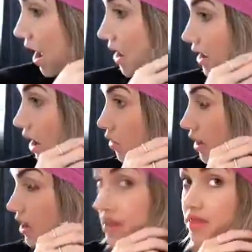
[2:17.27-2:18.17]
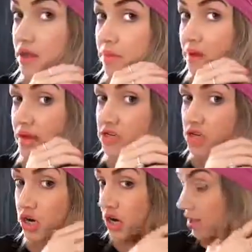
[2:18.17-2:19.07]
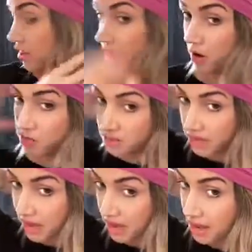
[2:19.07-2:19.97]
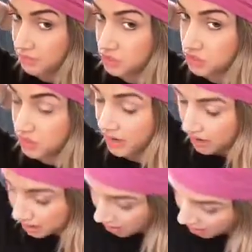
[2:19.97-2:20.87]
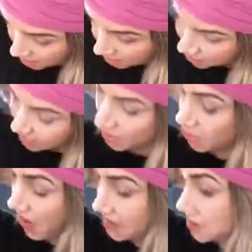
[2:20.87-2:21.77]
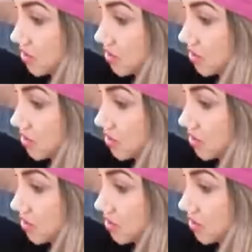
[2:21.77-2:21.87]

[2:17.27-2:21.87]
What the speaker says: And now in the picture, in the post that I'm doing, that you guys